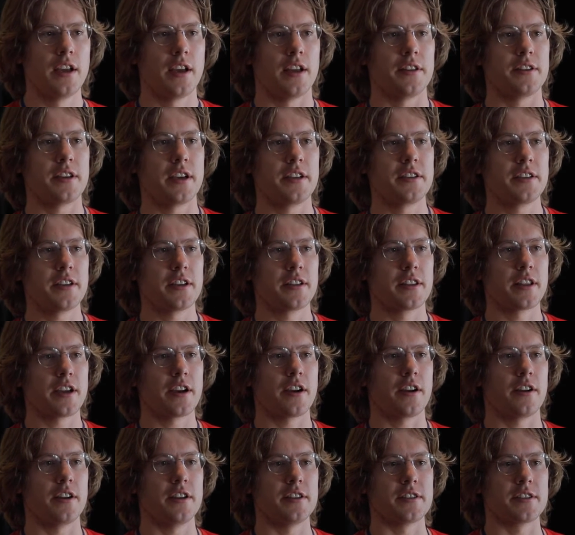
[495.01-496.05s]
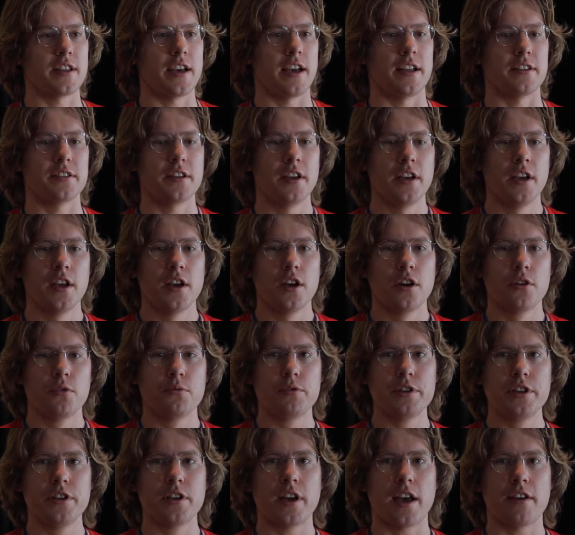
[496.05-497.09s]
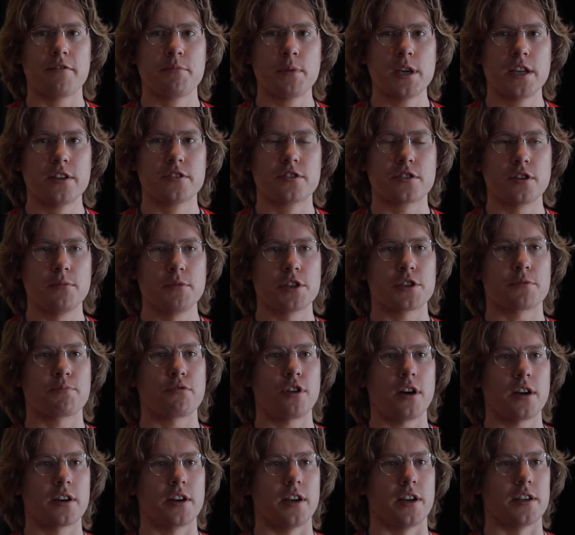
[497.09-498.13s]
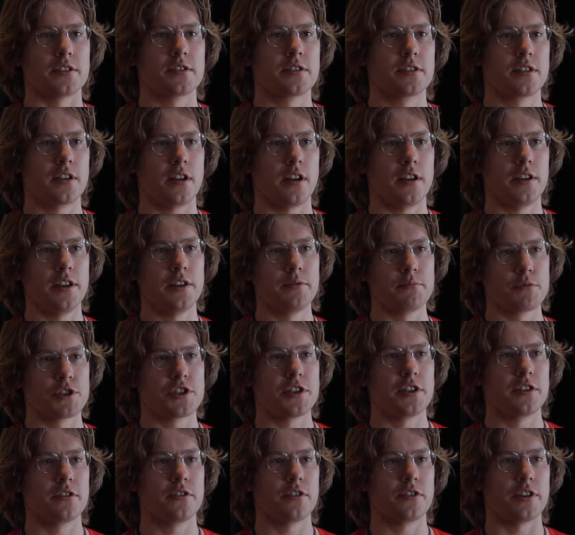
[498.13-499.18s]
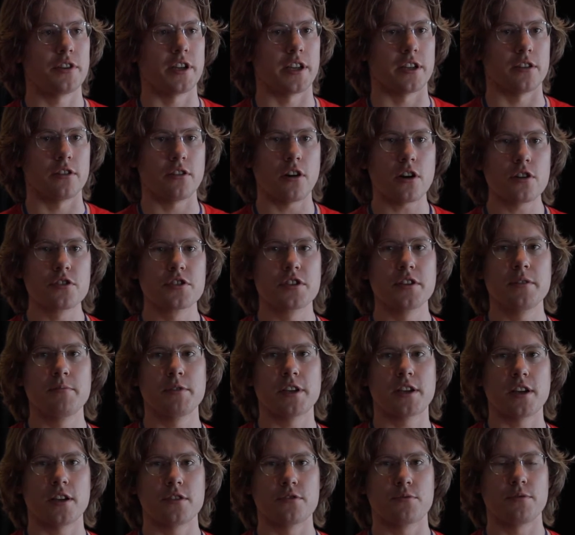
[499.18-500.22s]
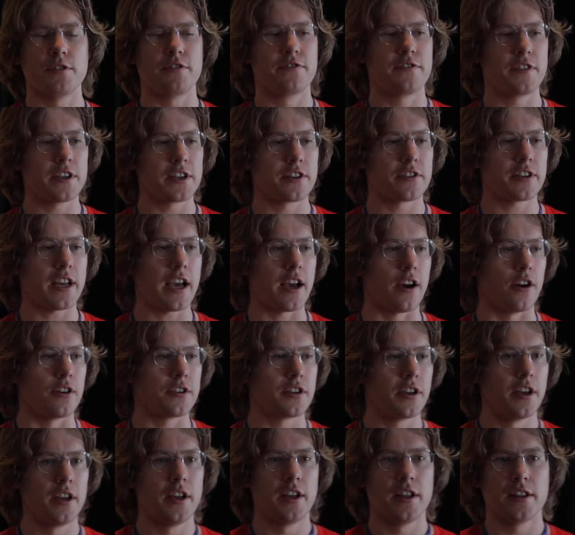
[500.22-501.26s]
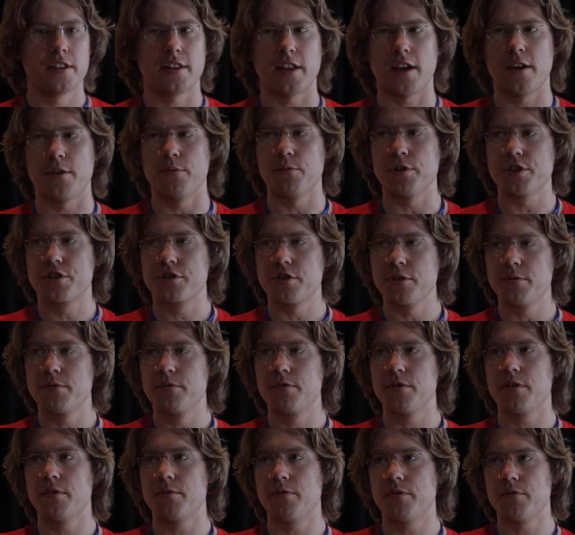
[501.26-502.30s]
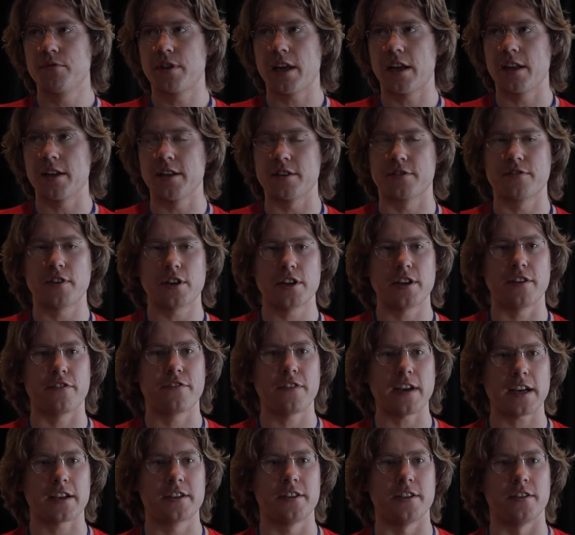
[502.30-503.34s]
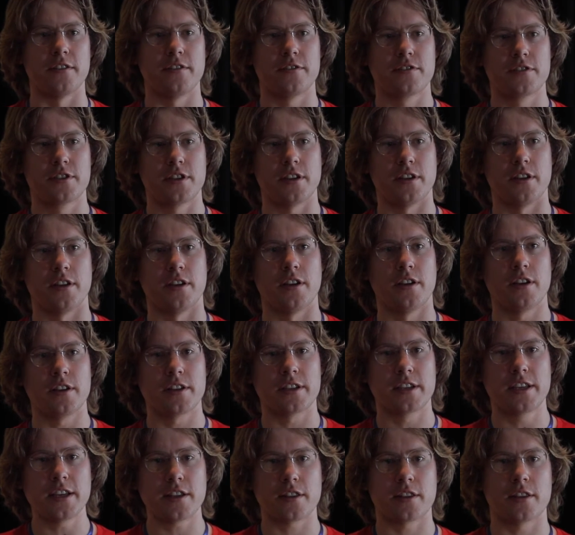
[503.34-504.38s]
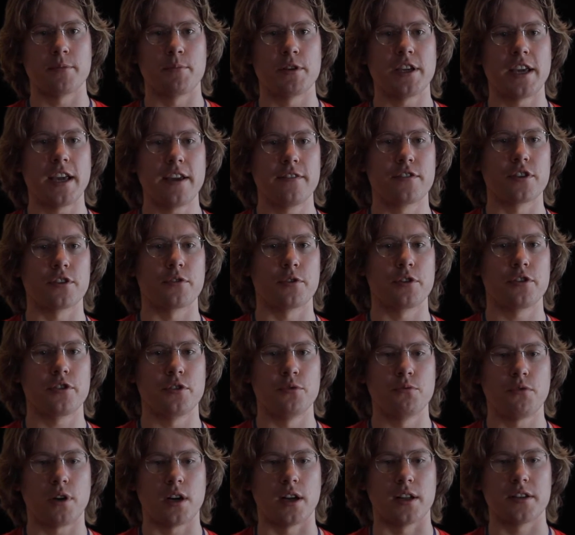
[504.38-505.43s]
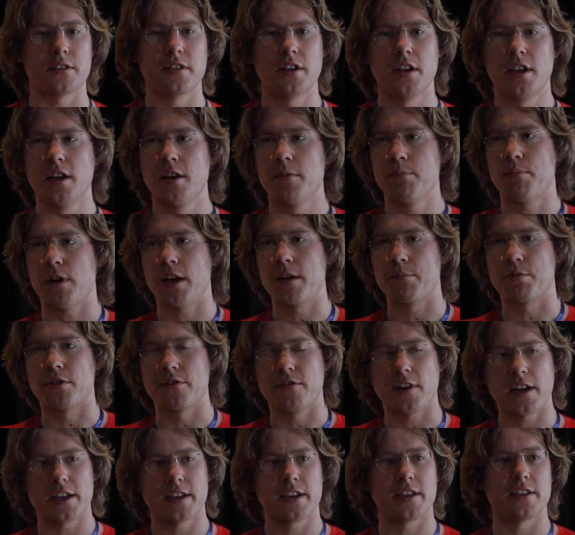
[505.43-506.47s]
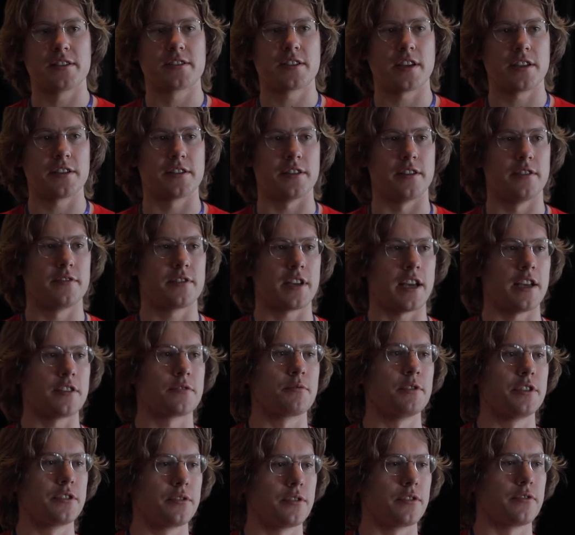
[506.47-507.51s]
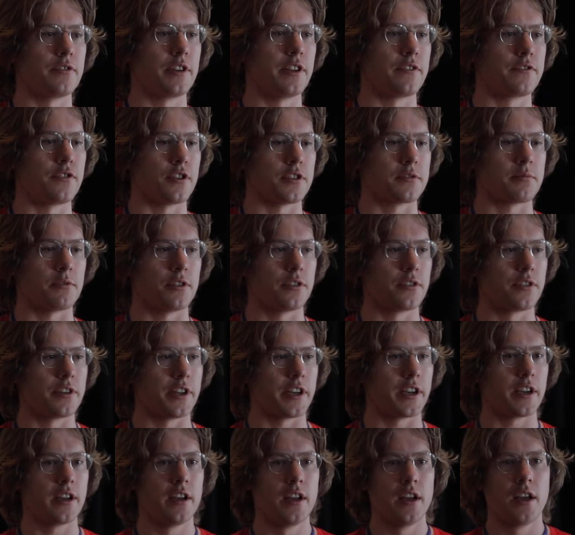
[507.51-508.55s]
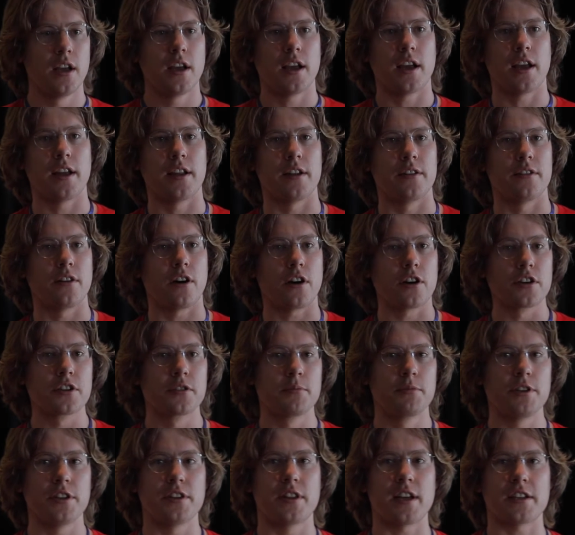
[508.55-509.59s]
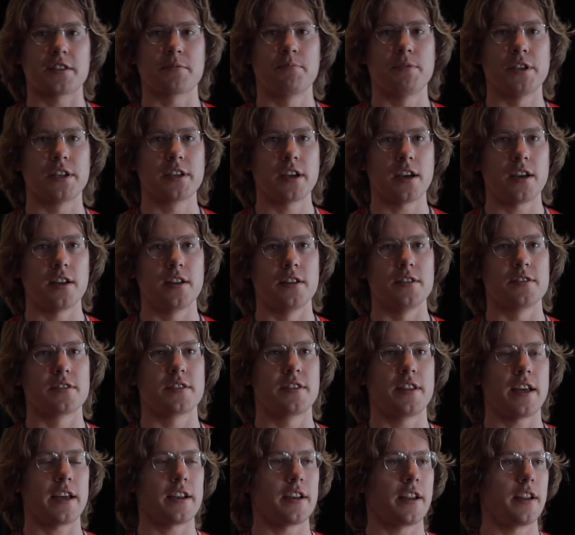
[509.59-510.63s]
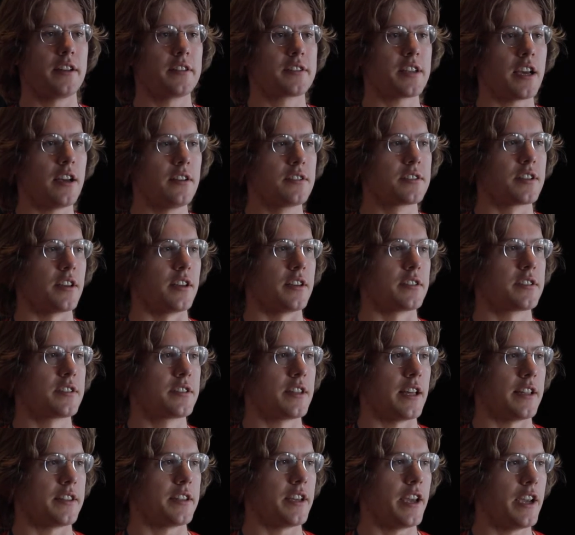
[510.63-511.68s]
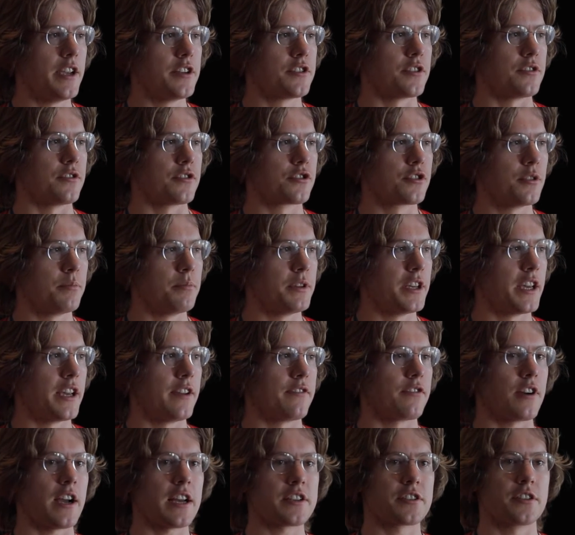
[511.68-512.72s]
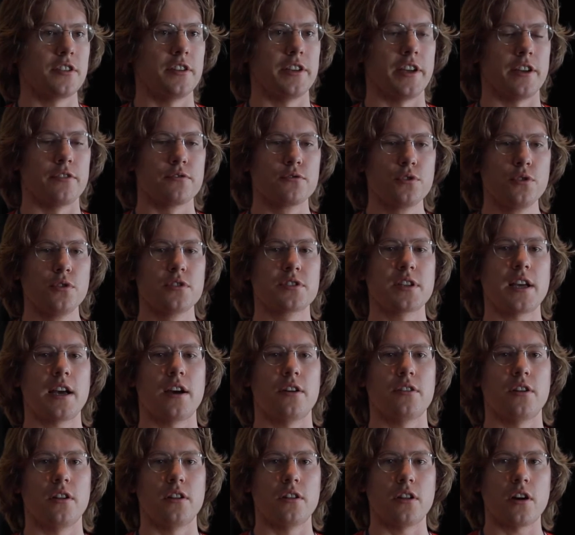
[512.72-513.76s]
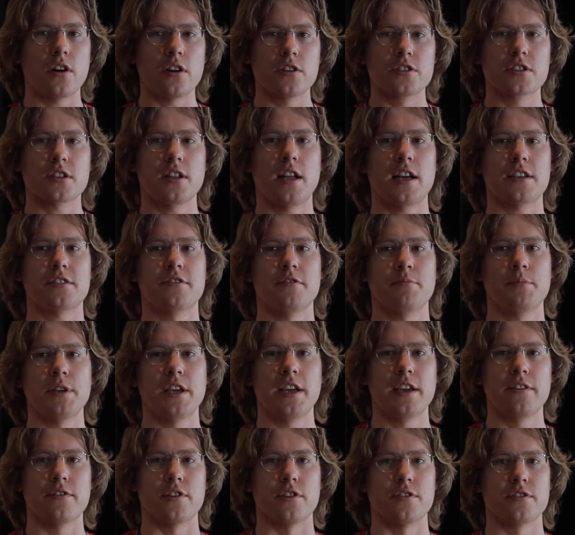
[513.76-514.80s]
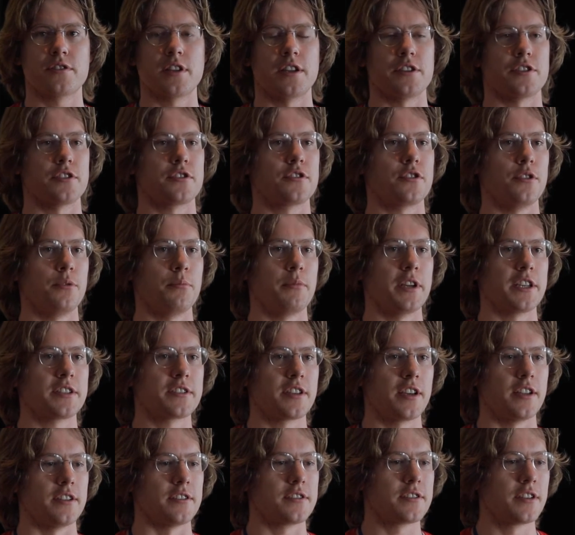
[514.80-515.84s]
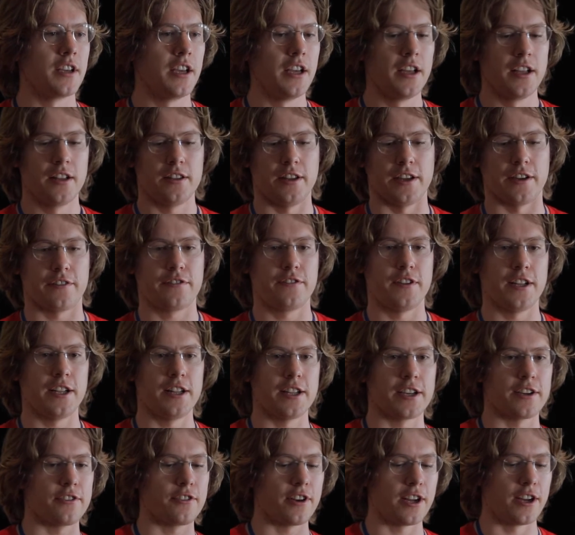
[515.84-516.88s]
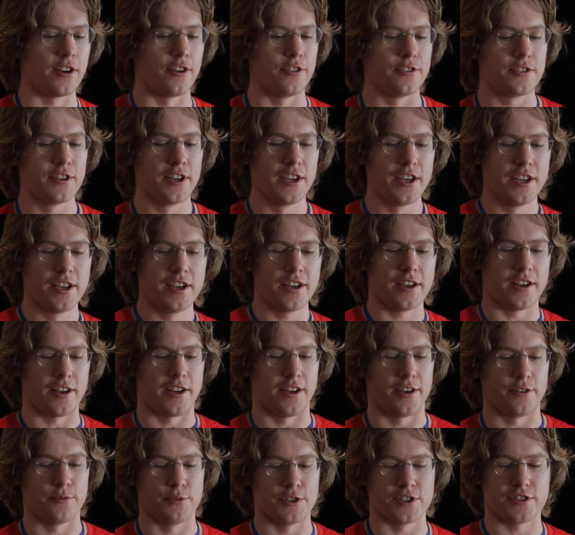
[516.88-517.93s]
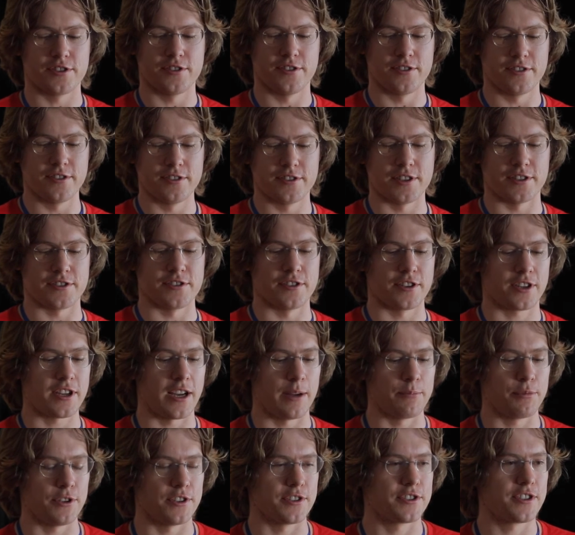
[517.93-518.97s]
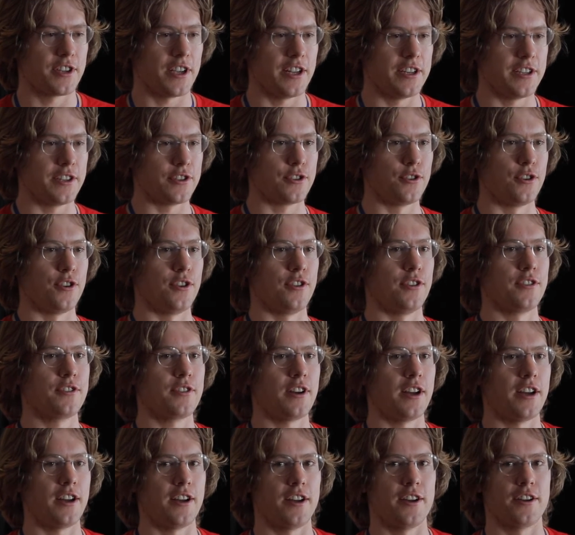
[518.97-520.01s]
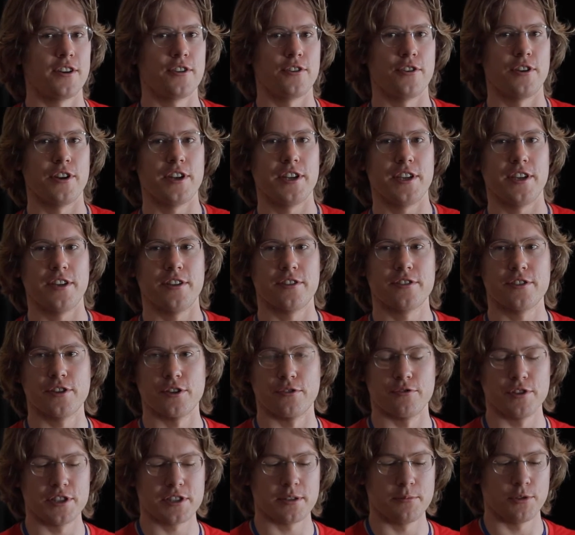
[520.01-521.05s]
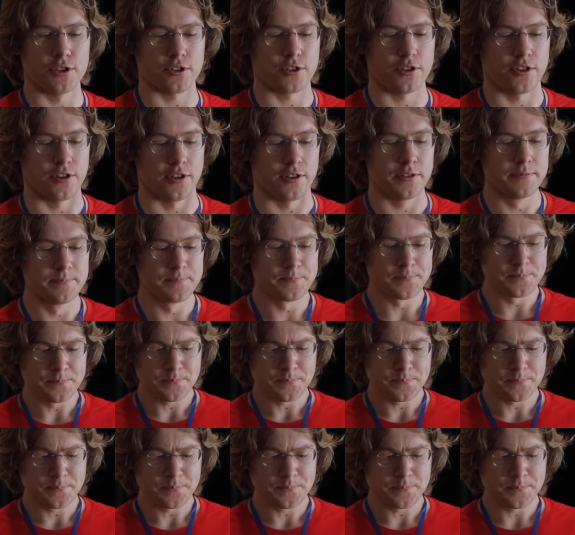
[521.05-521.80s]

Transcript: And the idea there is that we have made so much progress in machine learning largely because we figured out that it's very effective to get the behavior you want by providing incentives, as we do in reinforcement learning. And arguably, that's because that tells us that the agent should behave rationally and rules out a large class of behaviors that just don't make sense, like flailing around, which doesn't accomplish any goal or any, you know, reasonable goal,